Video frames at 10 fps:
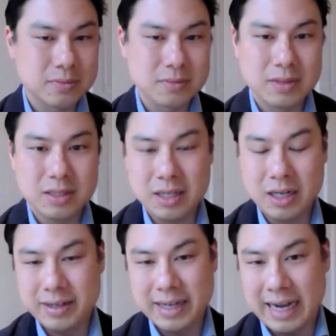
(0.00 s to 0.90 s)

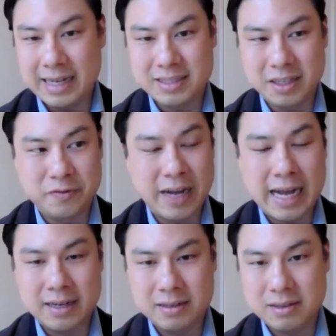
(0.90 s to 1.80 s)
It had a
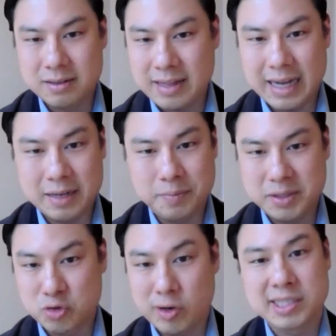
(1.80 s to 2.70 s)
van that had been
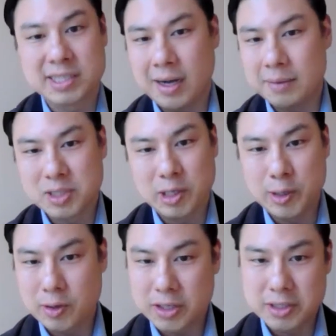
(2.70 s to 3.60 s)
dressed up to
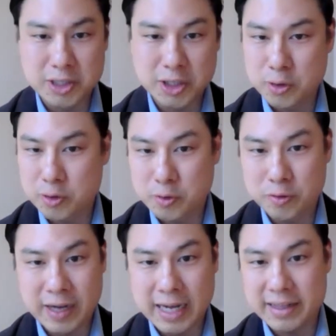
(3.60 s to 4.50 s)
look like a Securicor
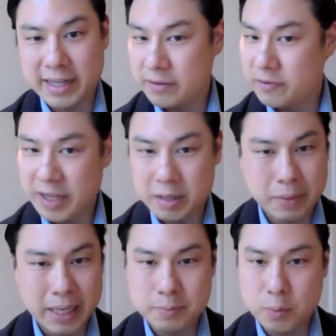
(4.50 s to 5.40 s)
van. They had fake
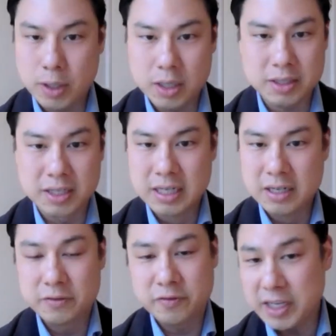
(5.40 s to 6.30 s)
paperwork,
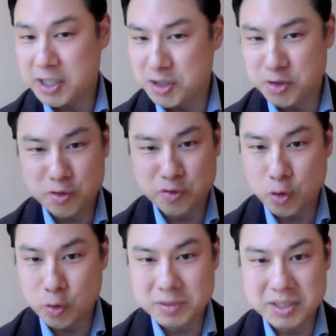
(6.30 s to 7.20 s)
fake
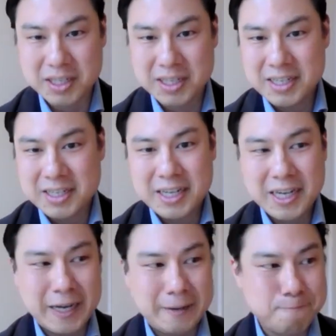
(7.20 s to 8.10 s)
uniforms,
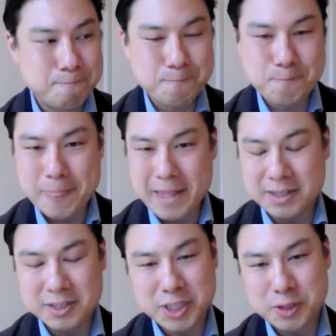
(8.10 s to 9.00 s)
and
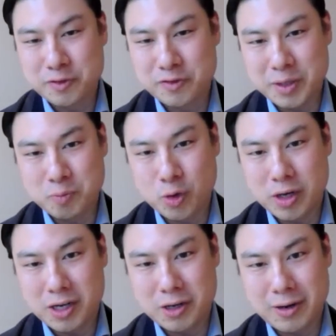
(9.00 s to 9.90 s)
the two of them
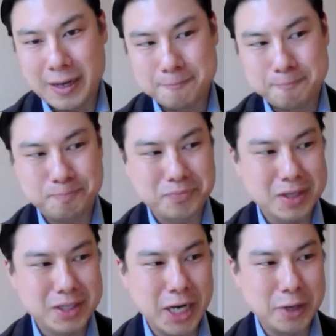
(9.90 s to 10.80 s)
were,
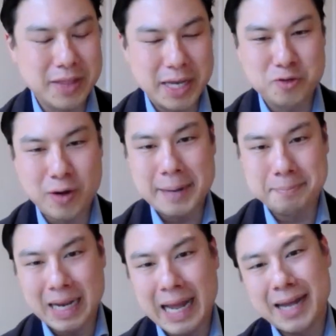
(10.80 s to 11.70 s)
their grand
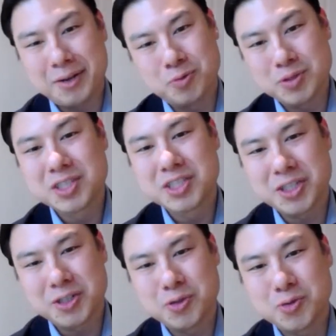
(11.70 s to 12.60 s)
plan was
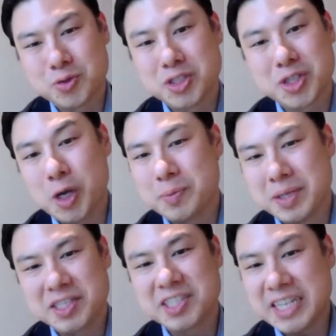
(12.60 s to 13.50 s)
to open a
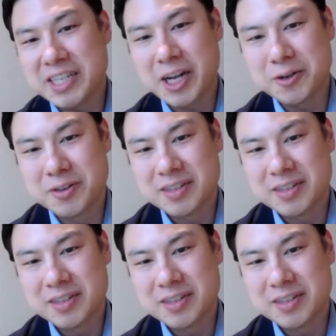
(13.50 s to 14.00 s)
casino